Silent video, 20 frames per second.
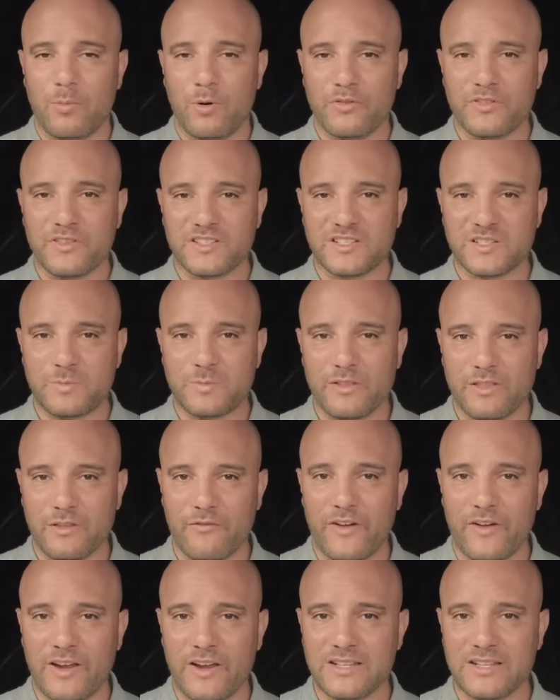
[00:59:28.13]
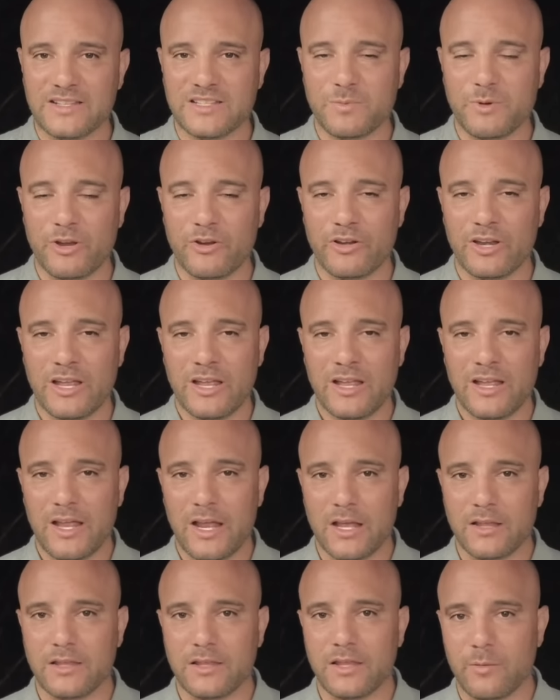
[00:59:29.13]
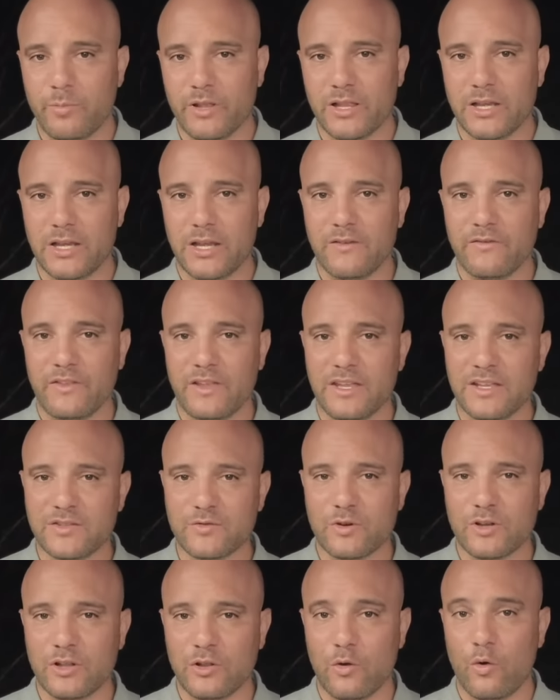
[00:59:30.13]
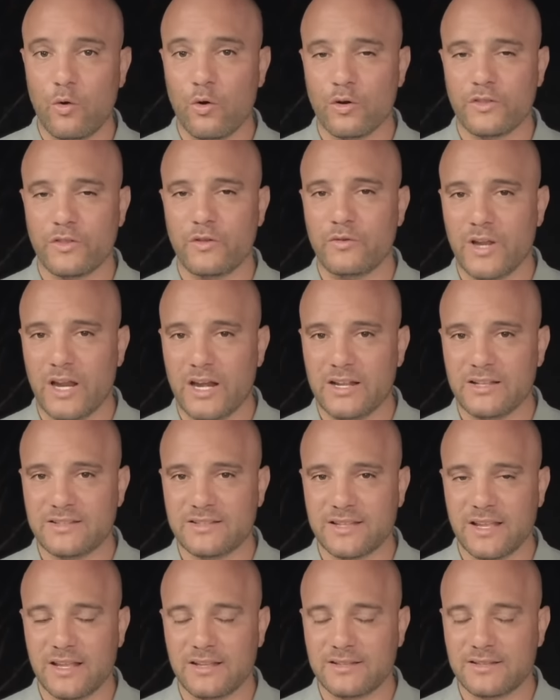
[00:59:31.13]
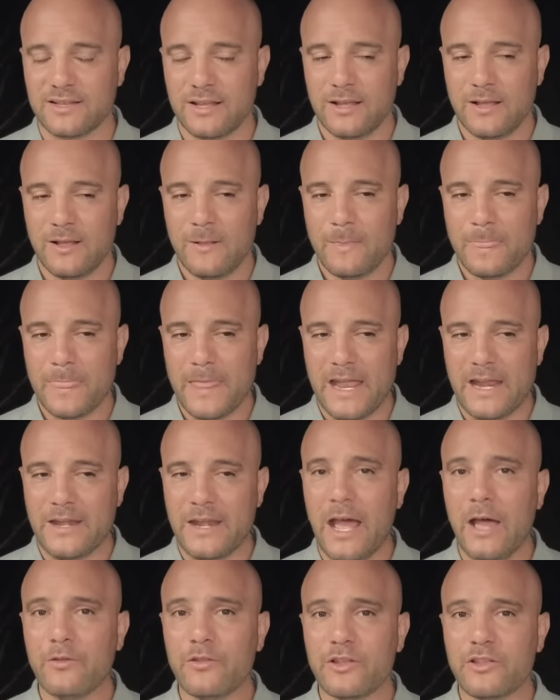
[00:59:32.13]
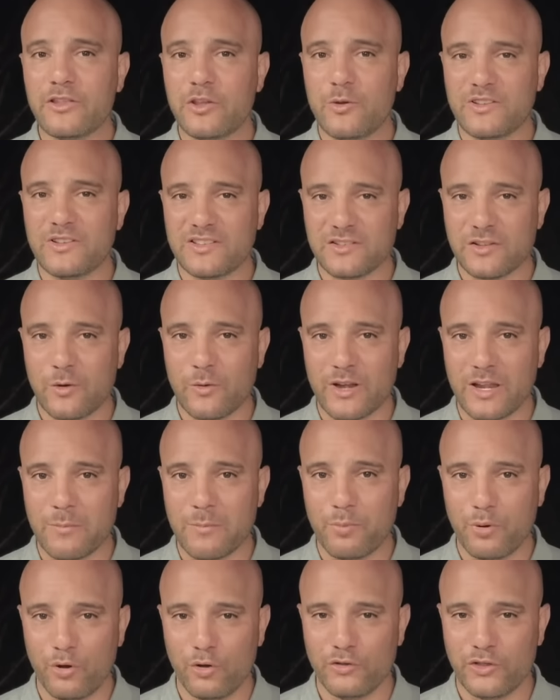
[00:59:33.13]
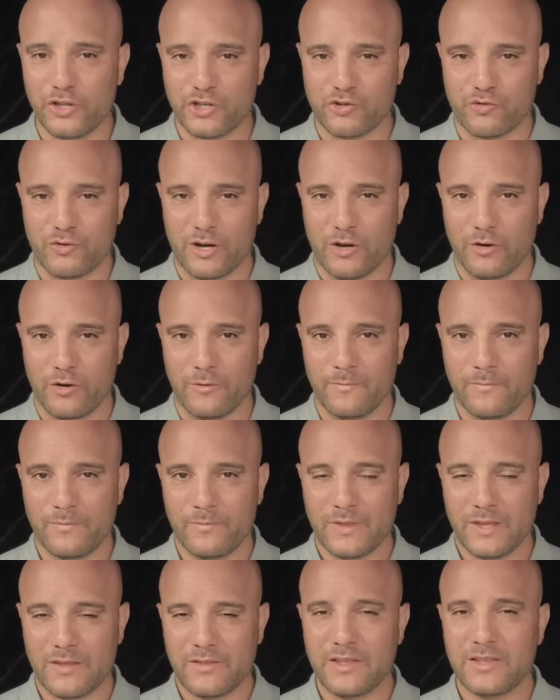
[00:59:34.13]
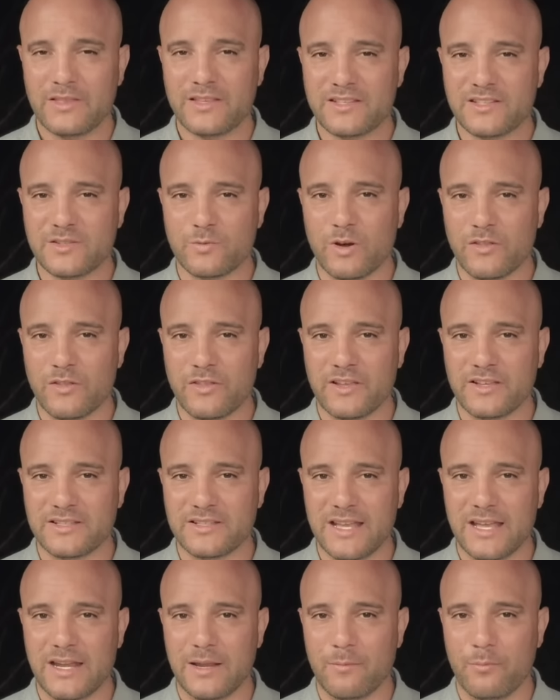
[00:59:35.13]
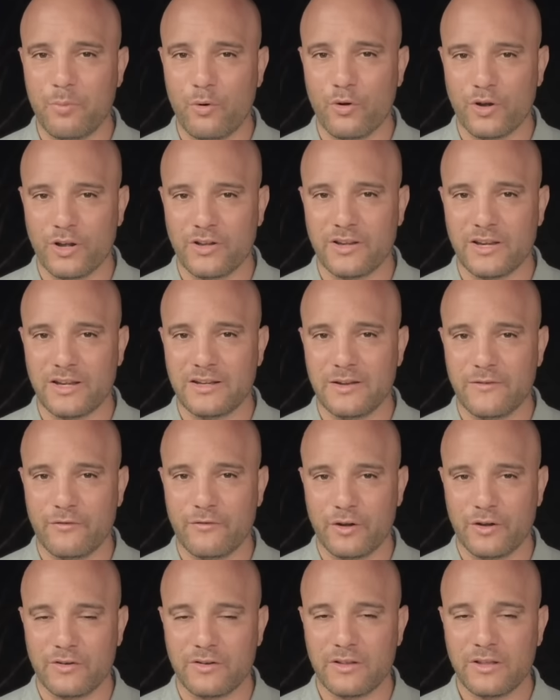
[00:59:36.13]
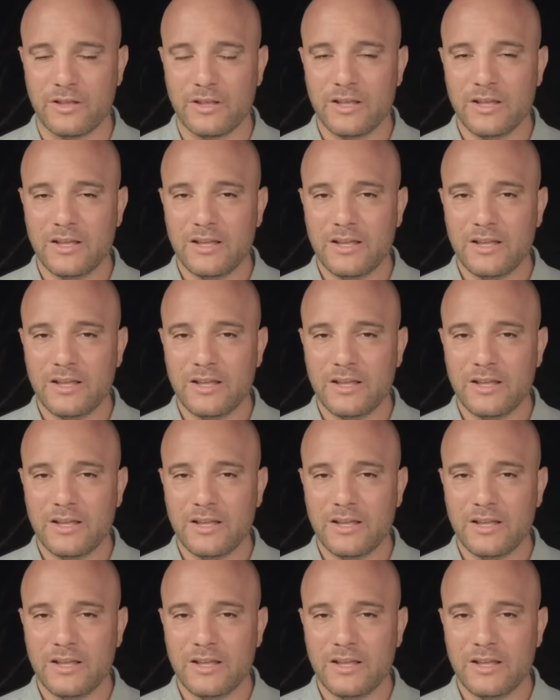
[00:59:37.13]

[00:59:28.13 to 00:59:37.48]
both the fighting spirit and the ability of Israel or the United States. And now that the U.S. has already pulled the trigger, I think this is where things get important and different.